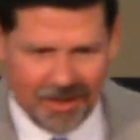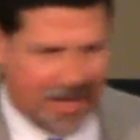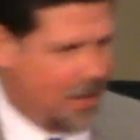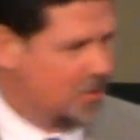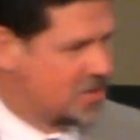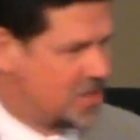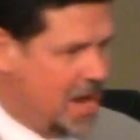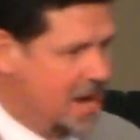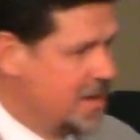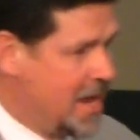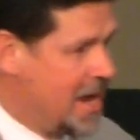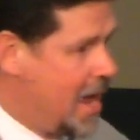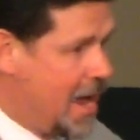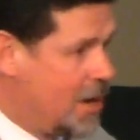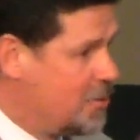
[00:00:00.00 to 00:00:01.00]
It was,
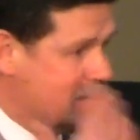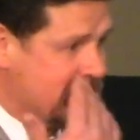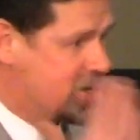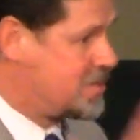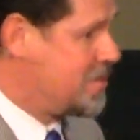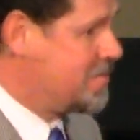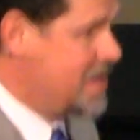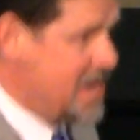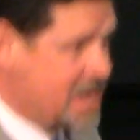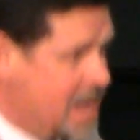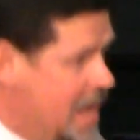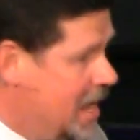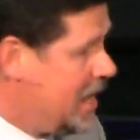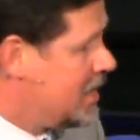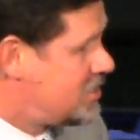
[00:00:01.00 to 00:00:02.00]
and I don't mean this to be
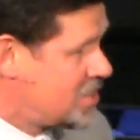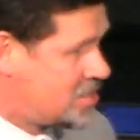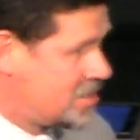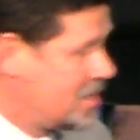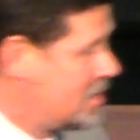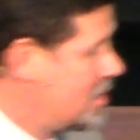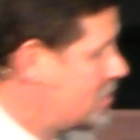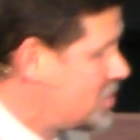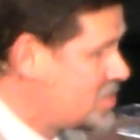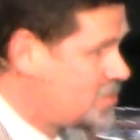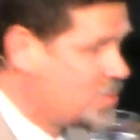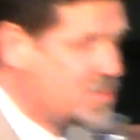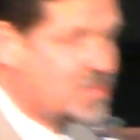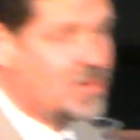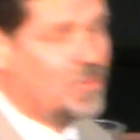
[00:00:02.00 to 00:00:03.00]
mean. It just
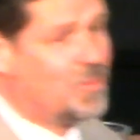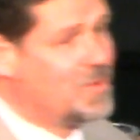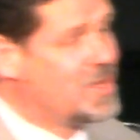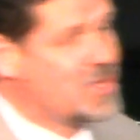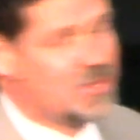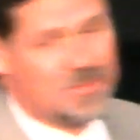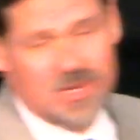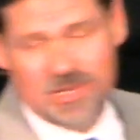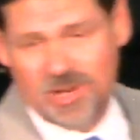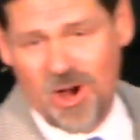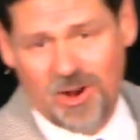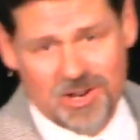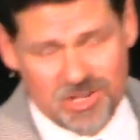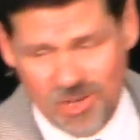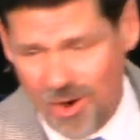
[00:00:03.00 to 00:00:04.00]
was. This just
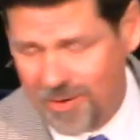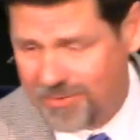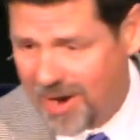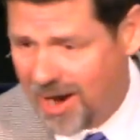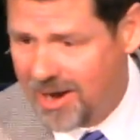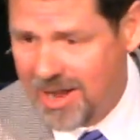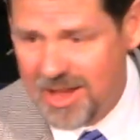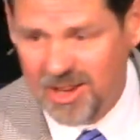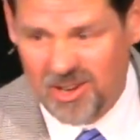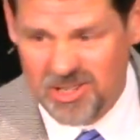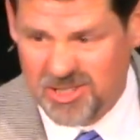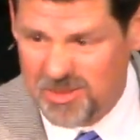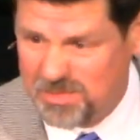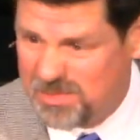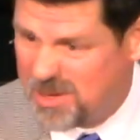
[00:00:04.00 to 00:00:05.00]
caught us so off guard
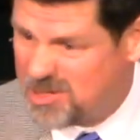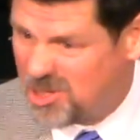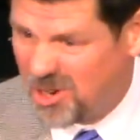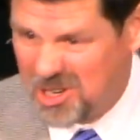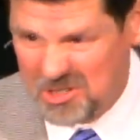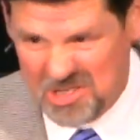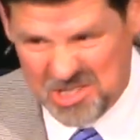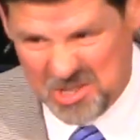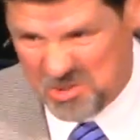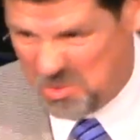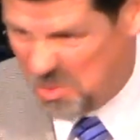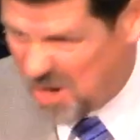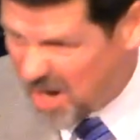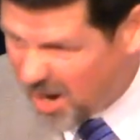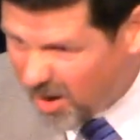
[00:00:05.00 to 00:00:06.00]
because the church was just
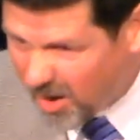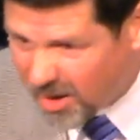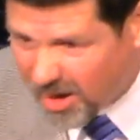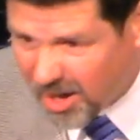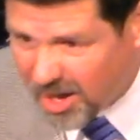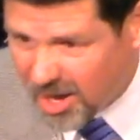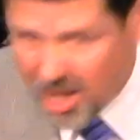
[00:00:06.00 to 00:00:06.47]
weird.